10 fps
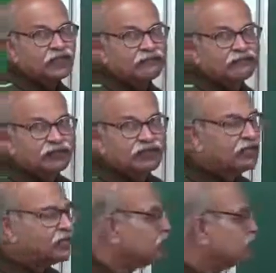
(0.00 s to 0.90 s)
If you
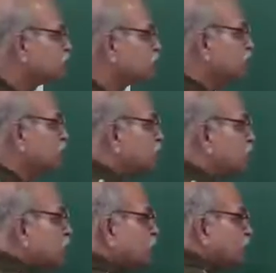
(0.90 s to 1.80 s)
think in terms of
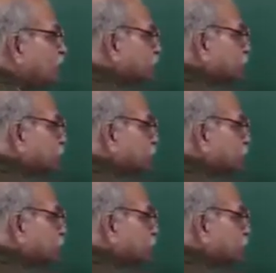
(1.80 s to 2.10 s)
energy,